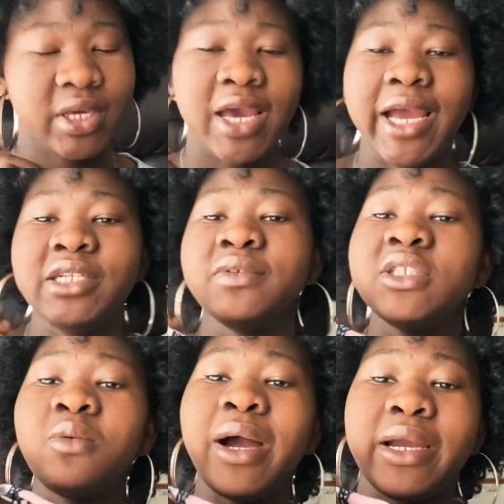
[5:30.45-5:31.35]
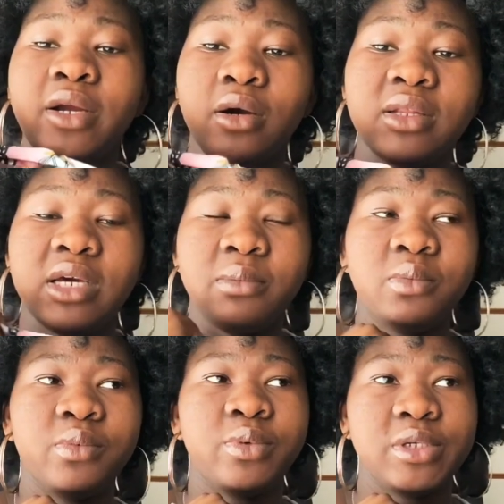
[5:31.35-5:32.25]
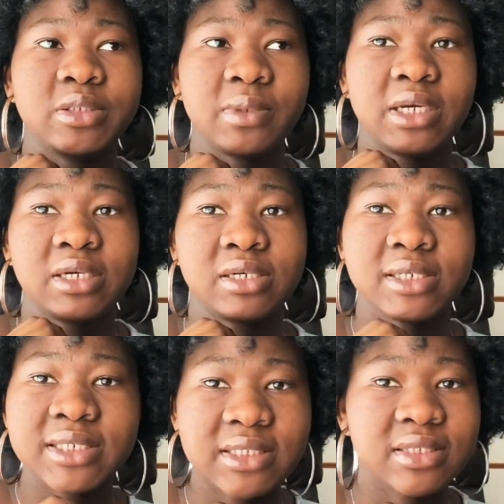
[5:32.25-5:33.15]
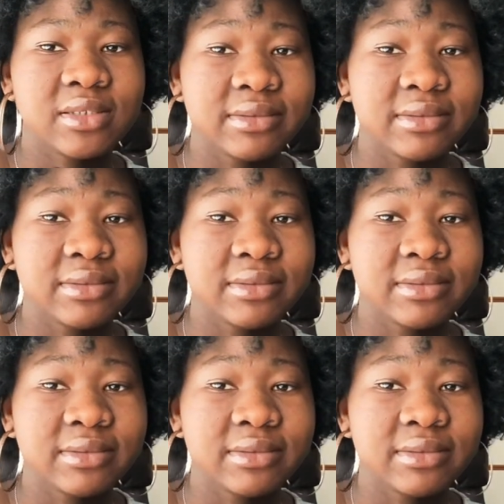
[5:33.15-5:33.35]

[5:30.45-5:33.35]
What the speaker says: And the reason why I got them was because